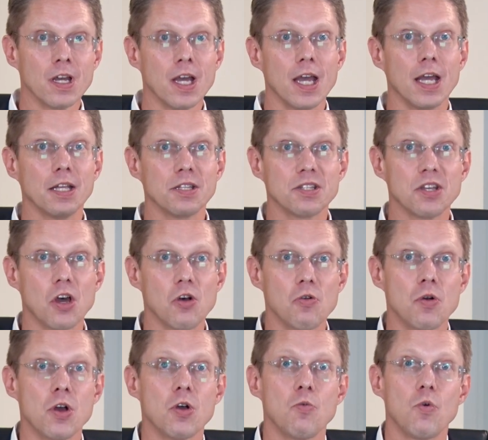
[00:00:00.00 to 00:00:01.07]
And
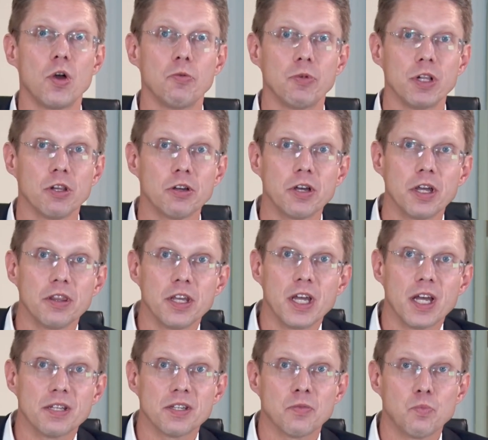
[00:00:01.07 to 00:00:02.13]
so when we look at the
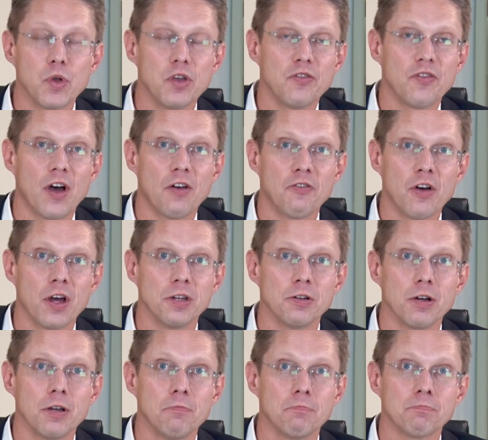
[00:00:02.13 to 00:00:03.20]
S&P
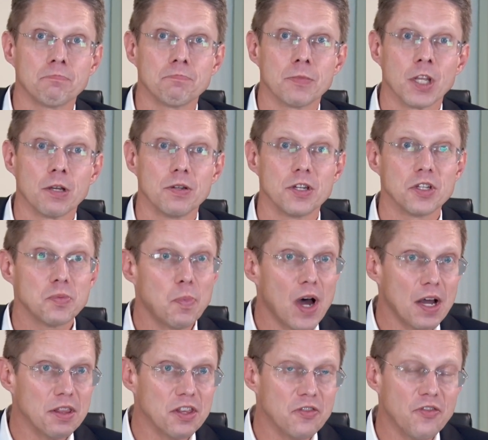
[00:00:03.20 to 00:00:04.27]
500,
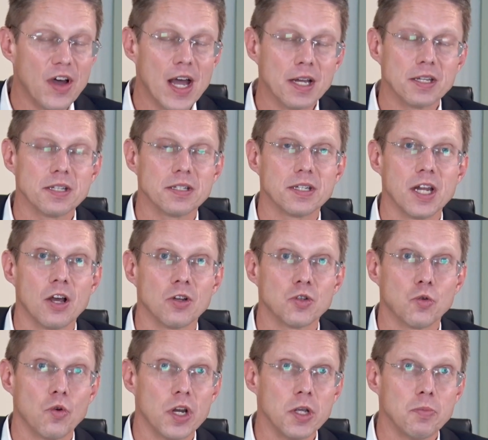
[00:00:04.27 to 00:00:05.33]
despite the fact it's down
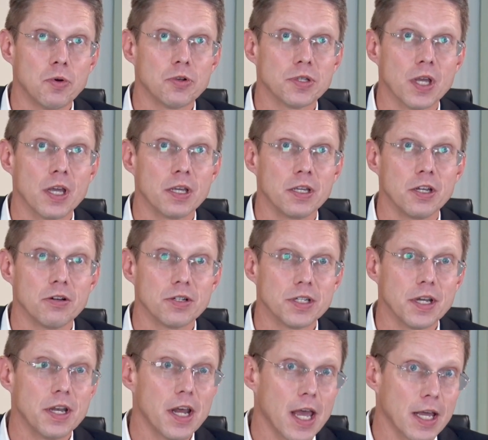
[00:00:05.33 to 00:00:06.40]
20% year to
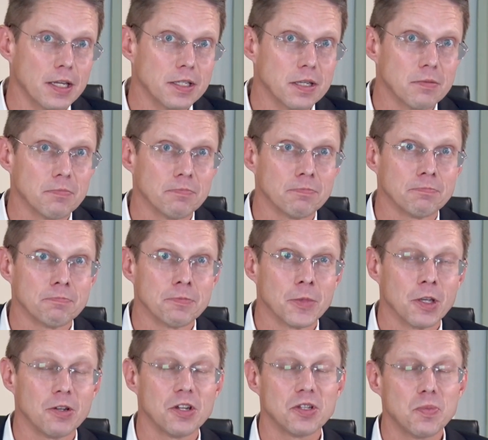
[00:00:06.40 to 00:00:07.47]
date,
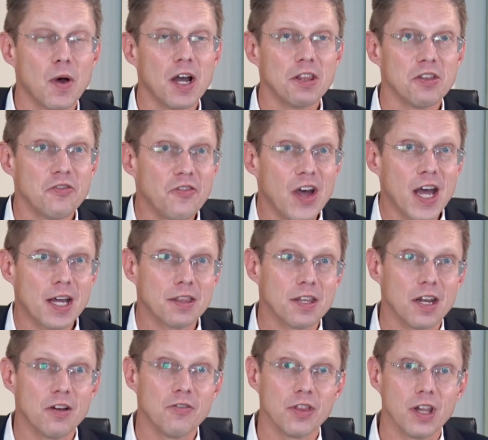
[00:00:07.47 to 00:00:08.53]
despite the fact that
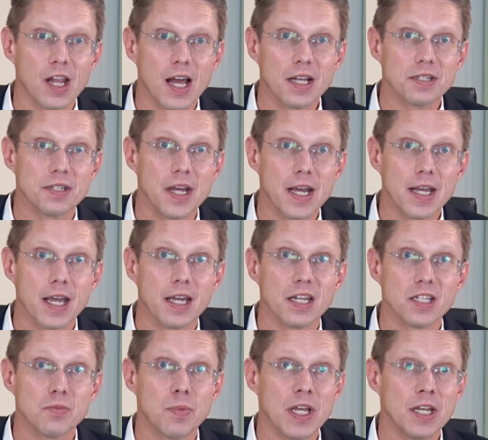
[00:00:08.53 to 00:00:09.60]
over the last decade
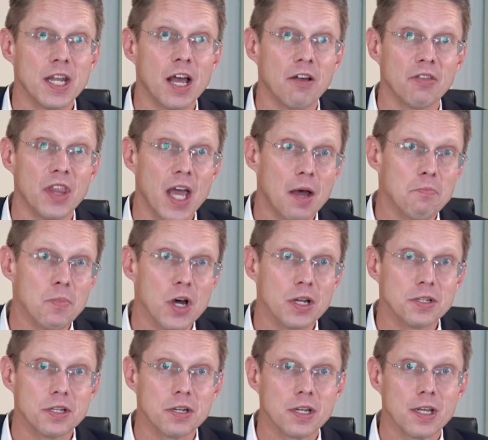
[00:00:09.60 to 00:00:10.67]
it's been down that
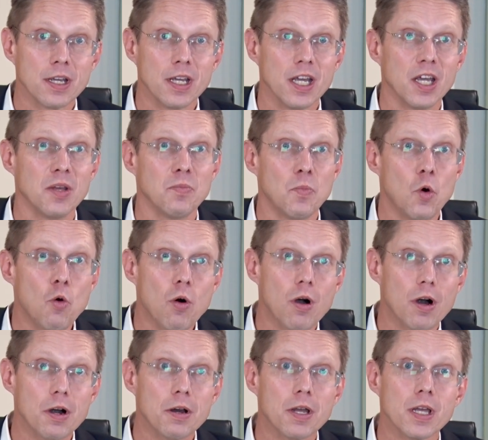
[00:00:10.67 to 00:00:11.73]
much and
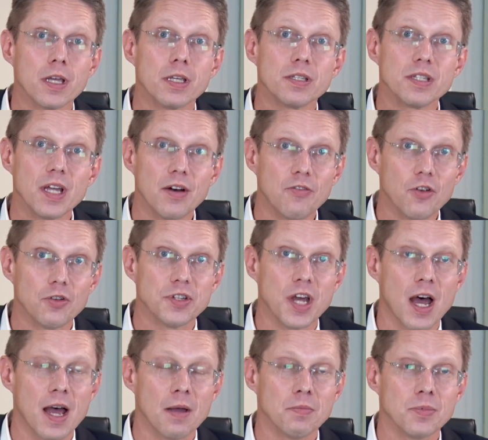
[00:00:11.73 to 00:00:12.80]
more several
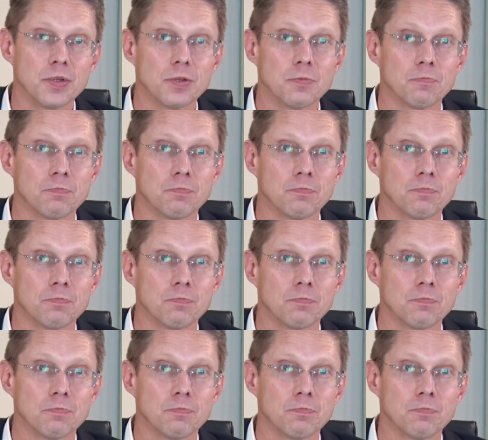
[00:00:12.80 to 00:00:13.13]
times,